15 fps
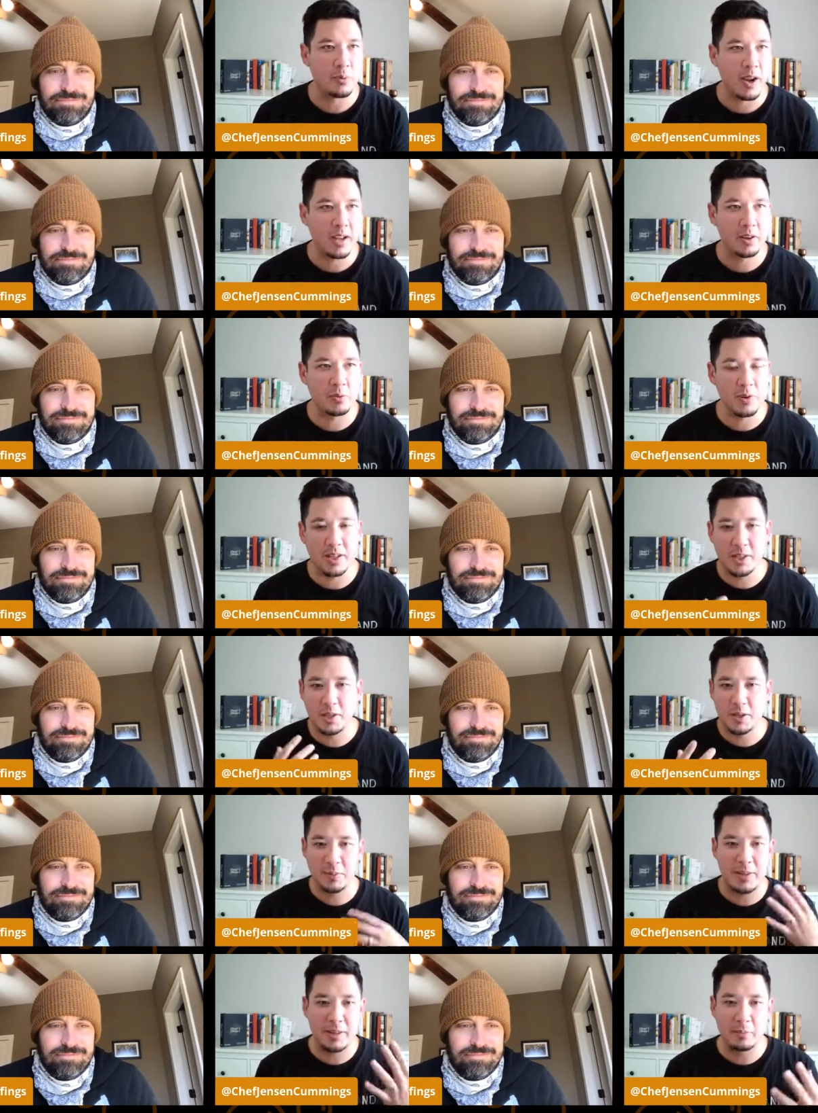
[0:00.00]

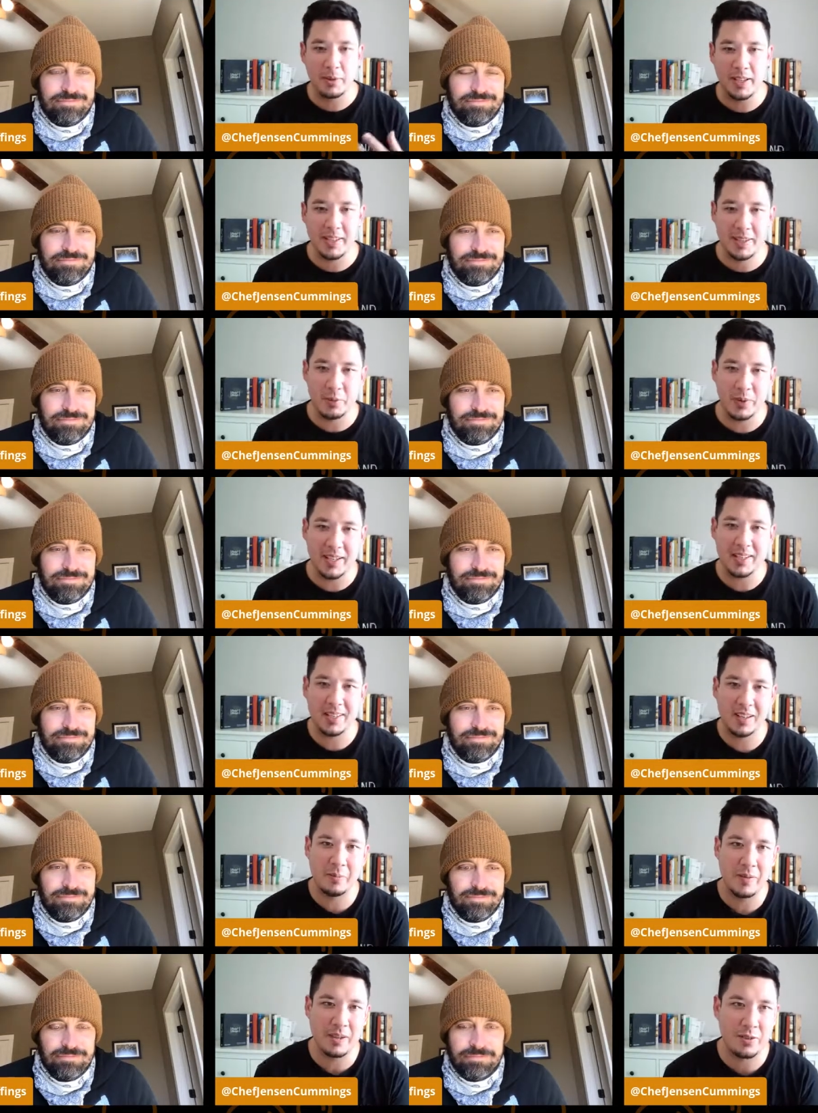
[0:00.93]
Speaker 1: Breckenridge to be the place that we get
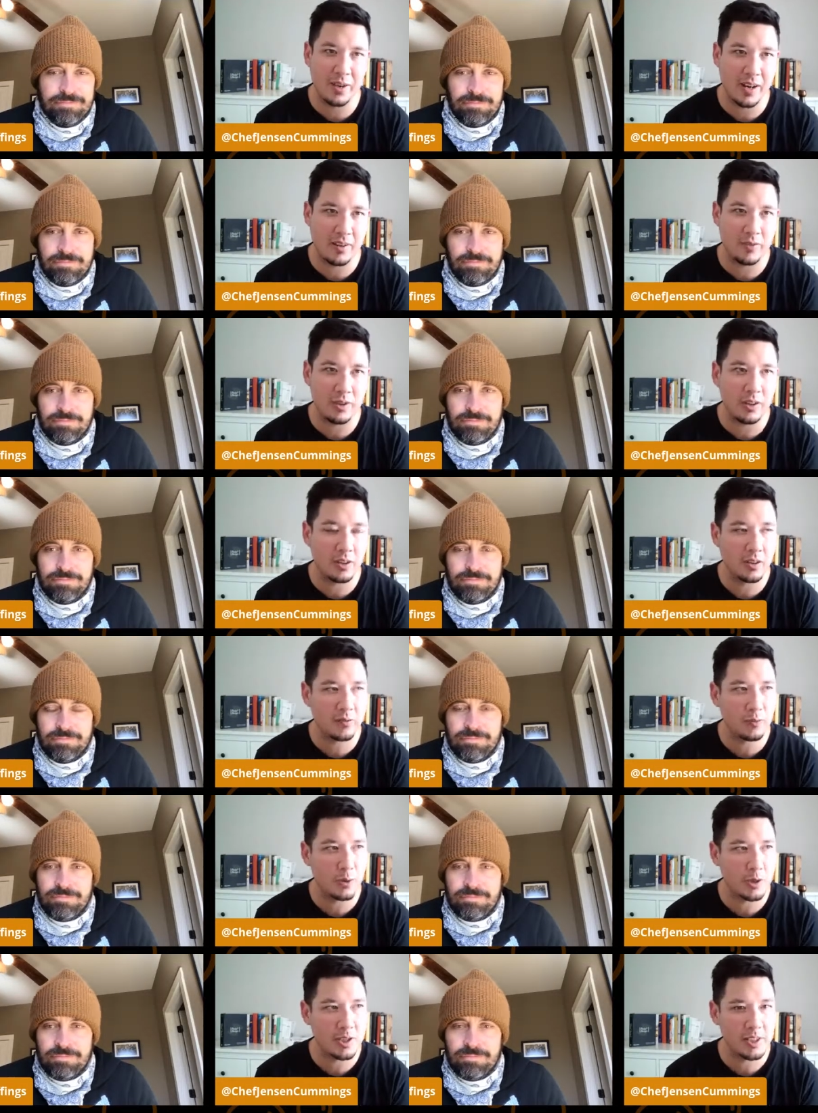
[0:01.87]
to commiserate every year.
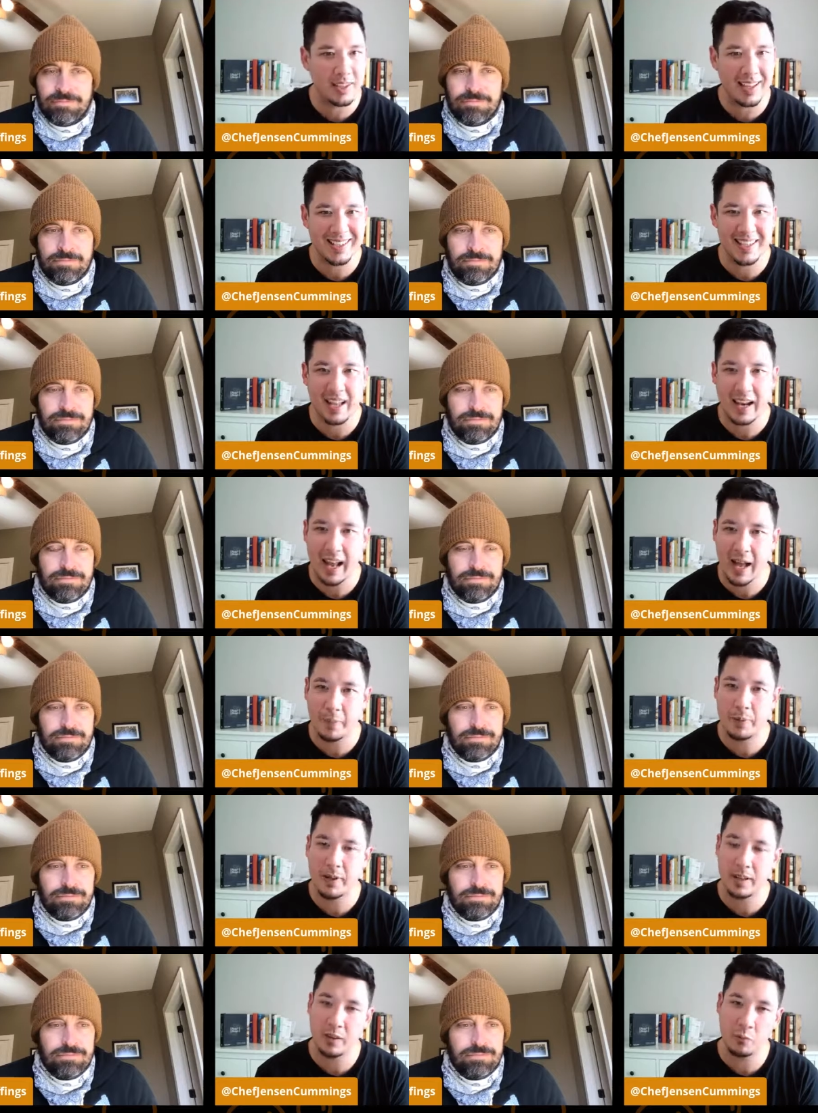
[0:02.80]
Unfortunately, that's not
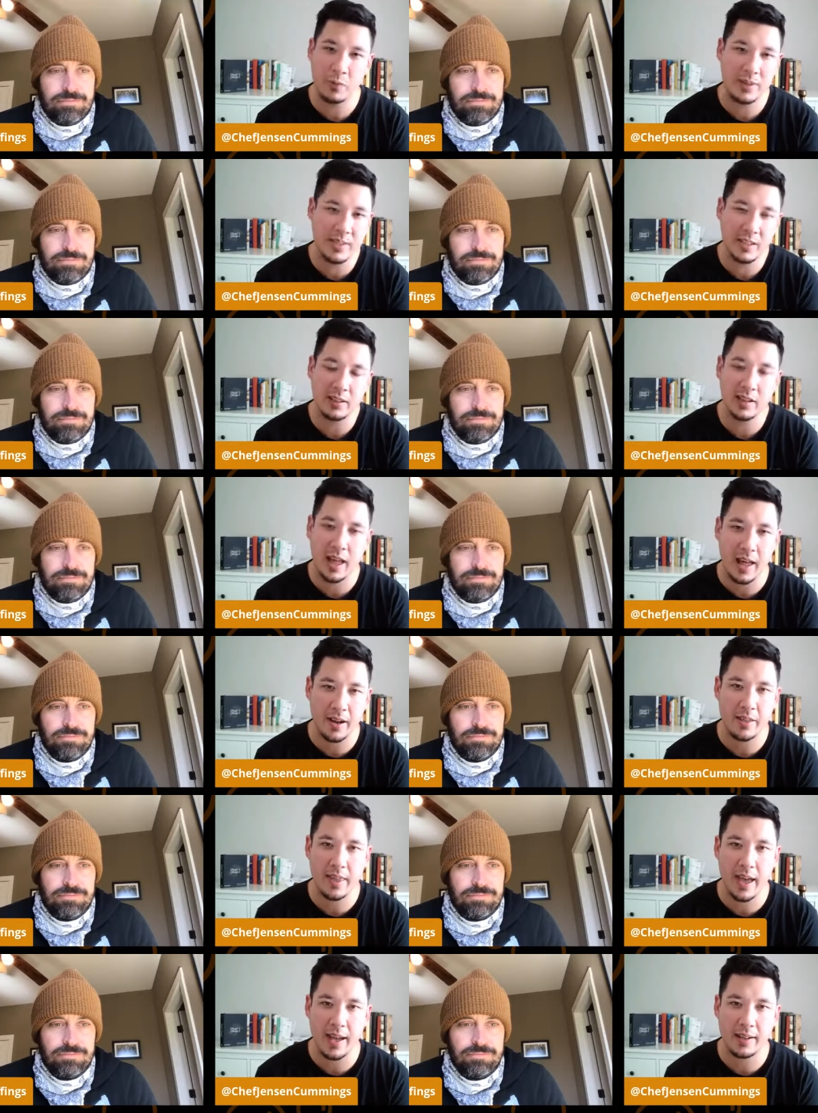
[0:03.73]
happening, and we see a lot
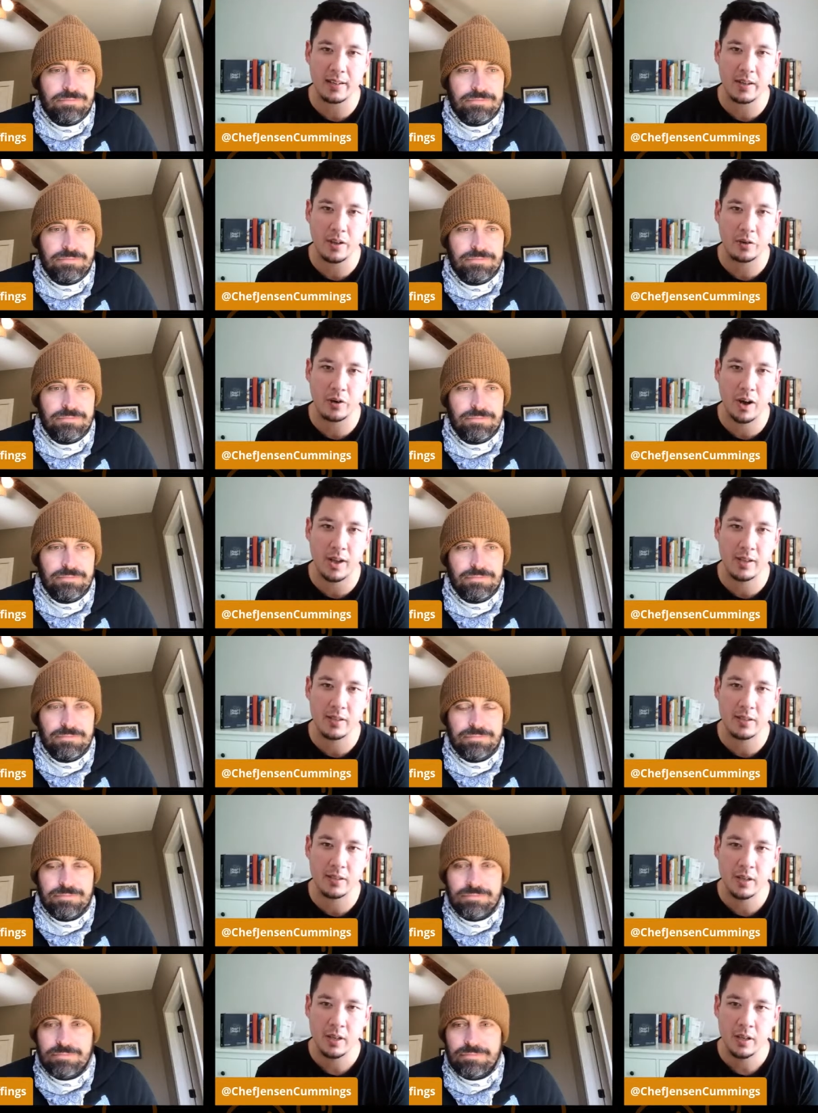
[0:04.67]
of that
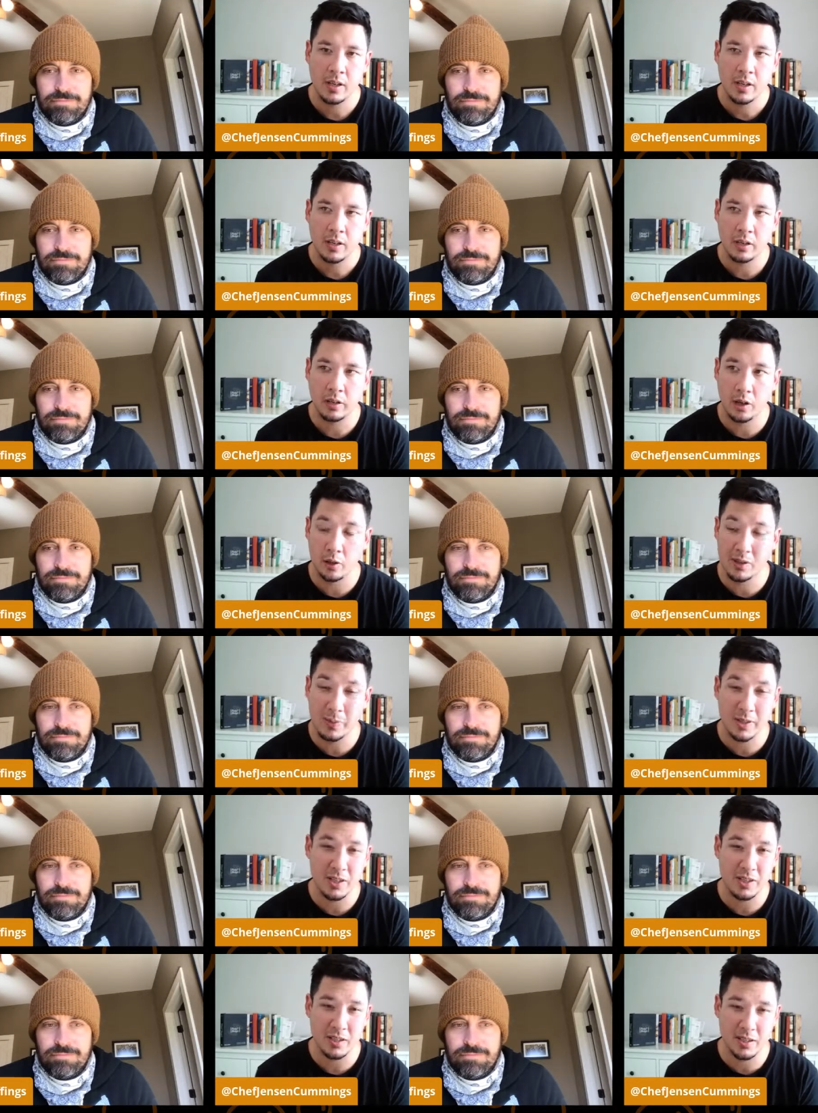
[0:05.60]
across you know,
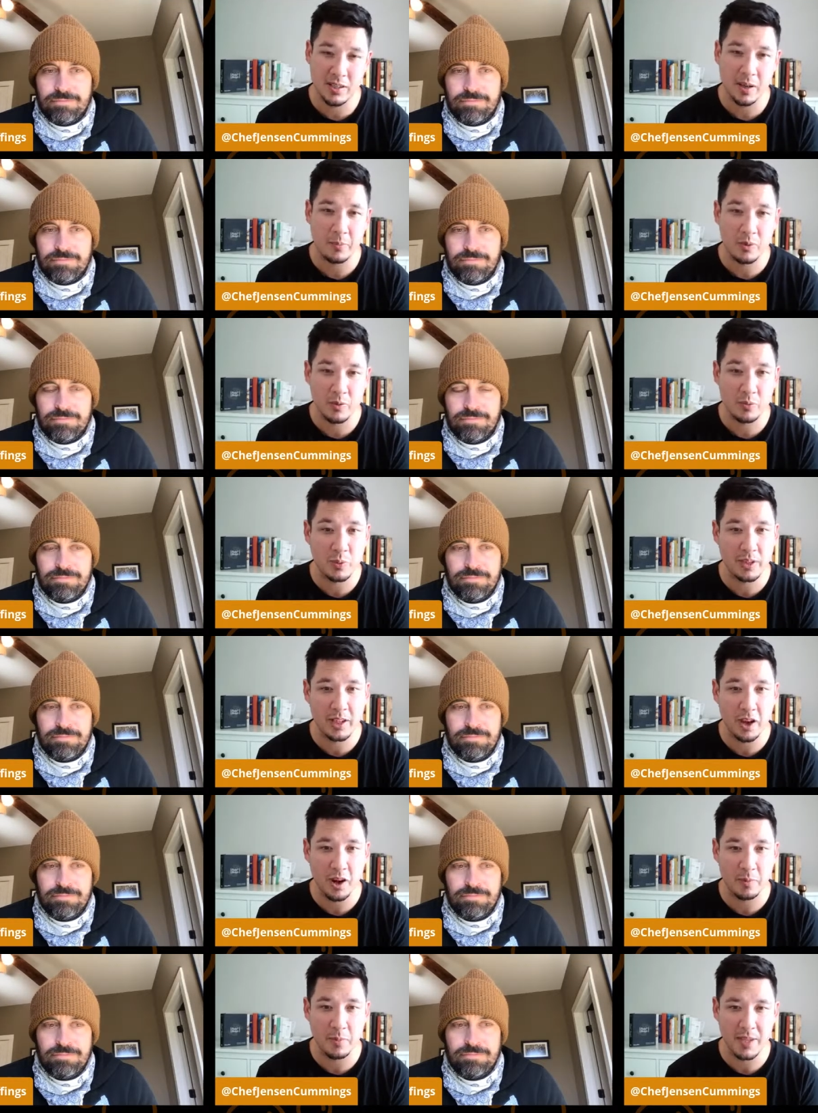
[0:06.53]
especially this summer was
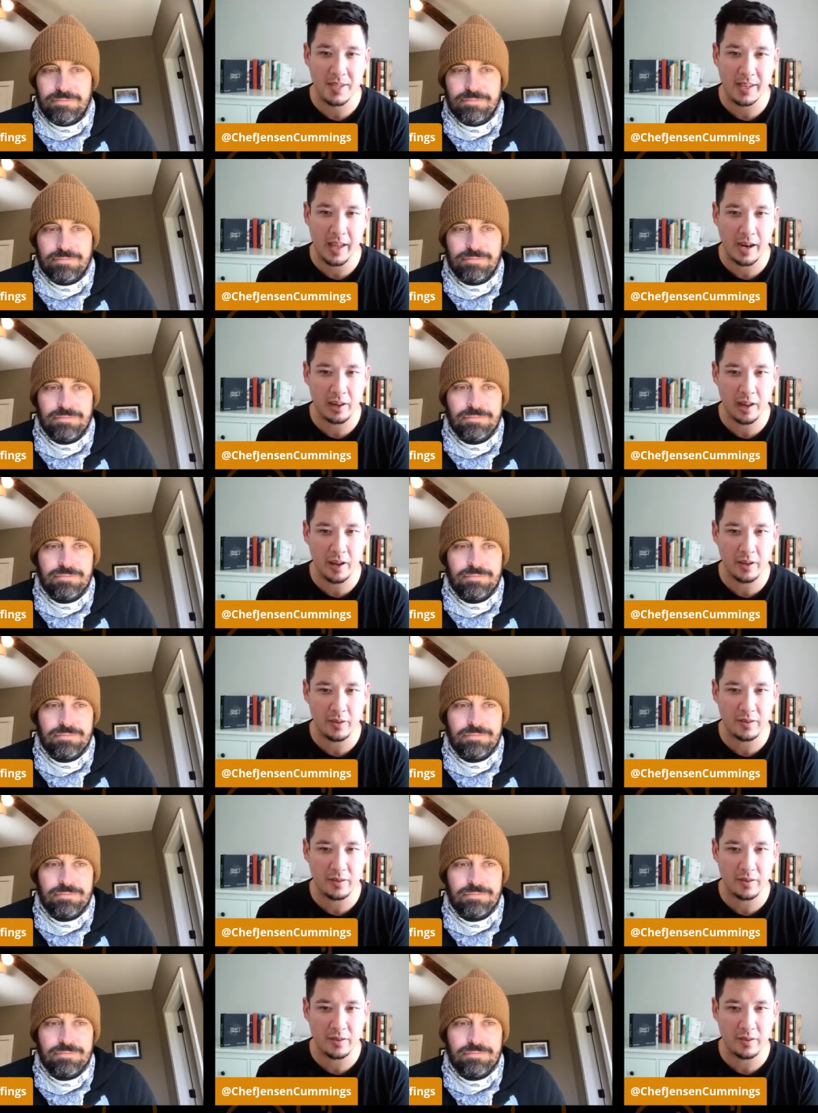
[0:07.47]
really hard missing out a lot of